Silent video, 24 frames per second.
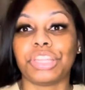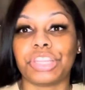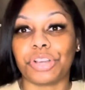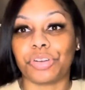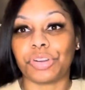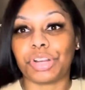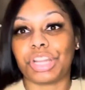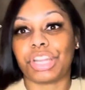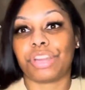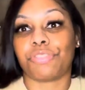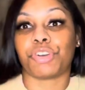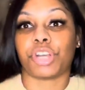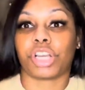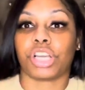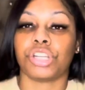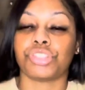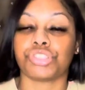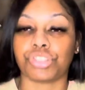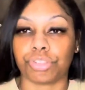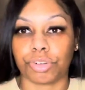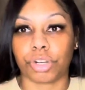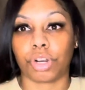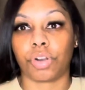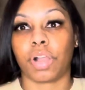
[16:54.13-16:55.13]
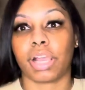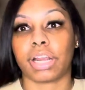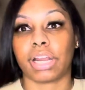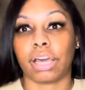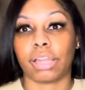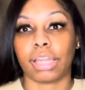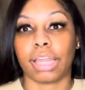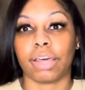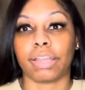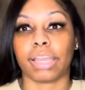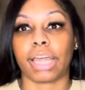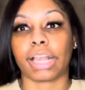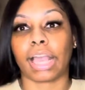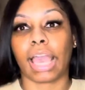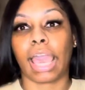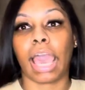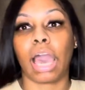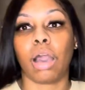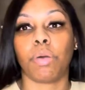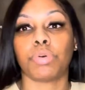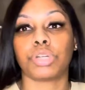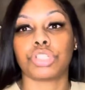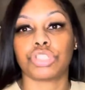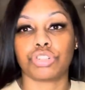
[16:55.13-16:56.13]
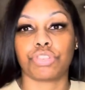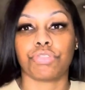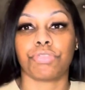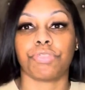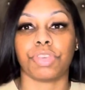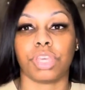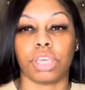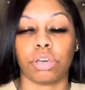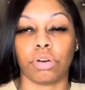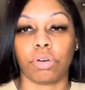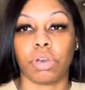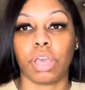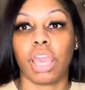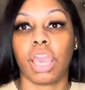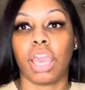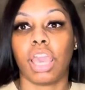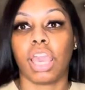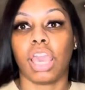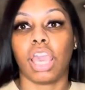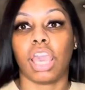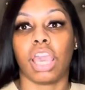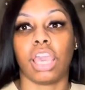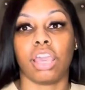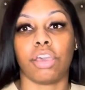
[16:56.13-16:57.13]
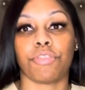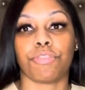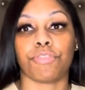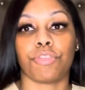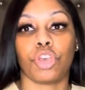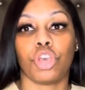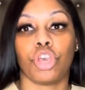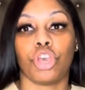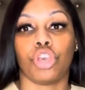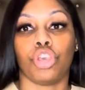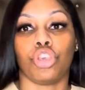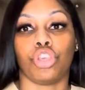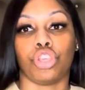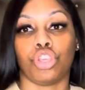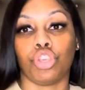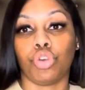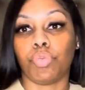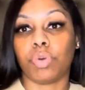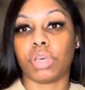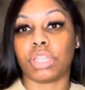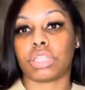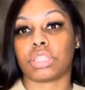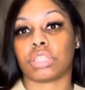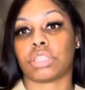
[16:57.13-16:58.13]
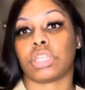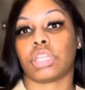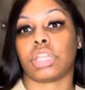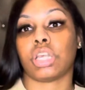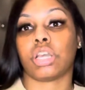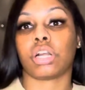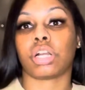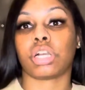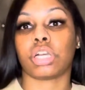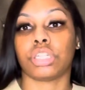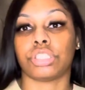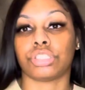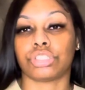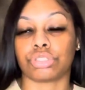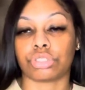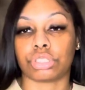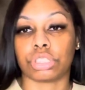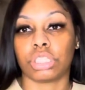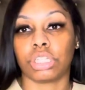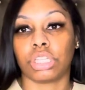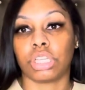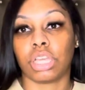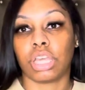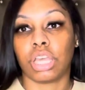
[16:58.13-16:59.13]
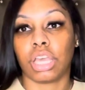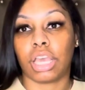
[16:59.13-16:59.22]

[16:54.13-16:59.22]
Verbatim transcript: they're in a different country for crying out loud like how would you feel if you went to their country